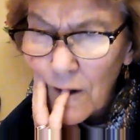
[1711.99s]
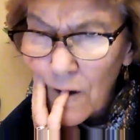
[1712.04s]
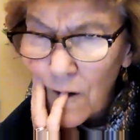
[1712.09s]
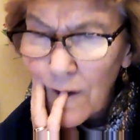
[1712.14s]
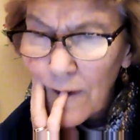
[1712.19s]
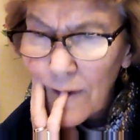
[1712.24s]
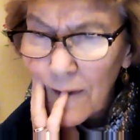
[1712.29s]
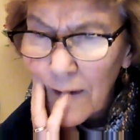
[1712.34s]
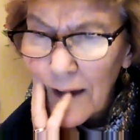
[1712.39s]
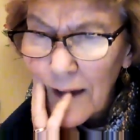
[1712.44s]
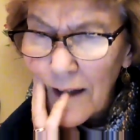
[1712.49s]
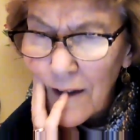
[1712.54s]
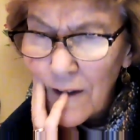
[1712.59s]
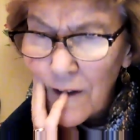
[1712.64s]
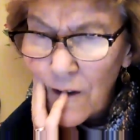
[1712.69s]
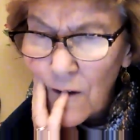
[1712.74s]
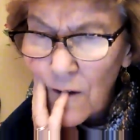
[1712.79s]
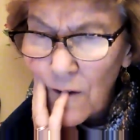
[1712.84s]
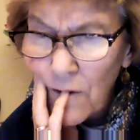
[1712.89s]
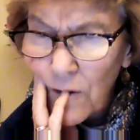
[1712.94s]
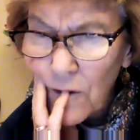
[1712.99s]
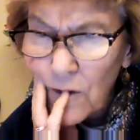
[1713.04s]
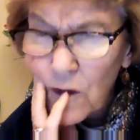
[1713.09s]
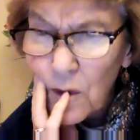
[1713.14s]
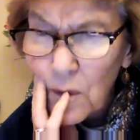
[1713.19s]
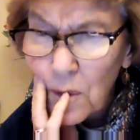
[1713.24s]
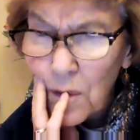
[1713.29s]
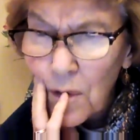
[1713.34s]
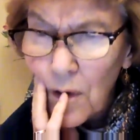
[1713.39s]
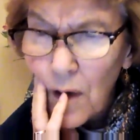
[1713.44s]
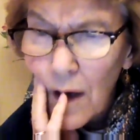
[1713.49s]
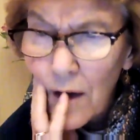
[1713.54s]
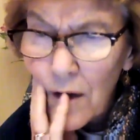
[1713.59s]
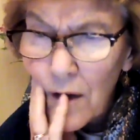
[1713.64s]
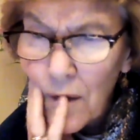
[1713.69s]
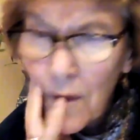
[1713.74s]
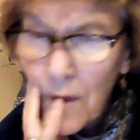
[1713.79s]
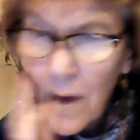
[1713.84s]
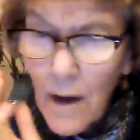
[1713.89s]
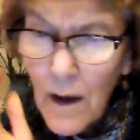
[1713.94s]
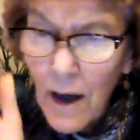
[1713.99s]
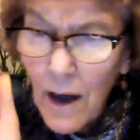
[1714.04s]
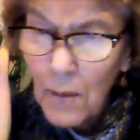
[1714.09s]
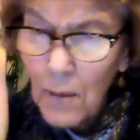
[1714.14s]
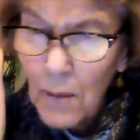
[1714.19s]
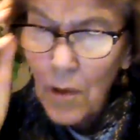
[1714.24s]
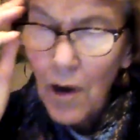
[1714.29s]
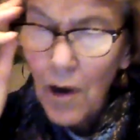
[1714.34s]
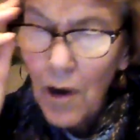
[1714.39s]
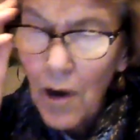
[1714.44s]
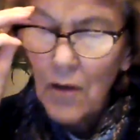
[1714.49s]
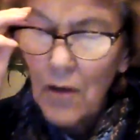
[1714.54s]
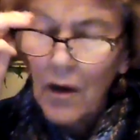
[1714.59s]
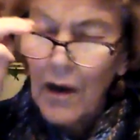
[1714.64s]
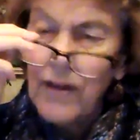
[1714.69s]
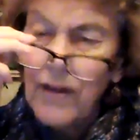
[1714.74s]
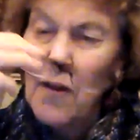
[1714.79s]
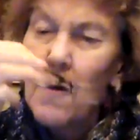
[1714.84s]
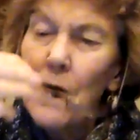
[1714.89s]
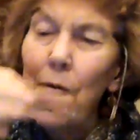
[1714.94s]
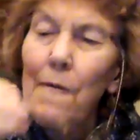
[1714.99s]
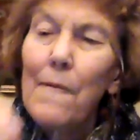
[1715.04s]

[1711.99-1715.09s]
currently in universal progress?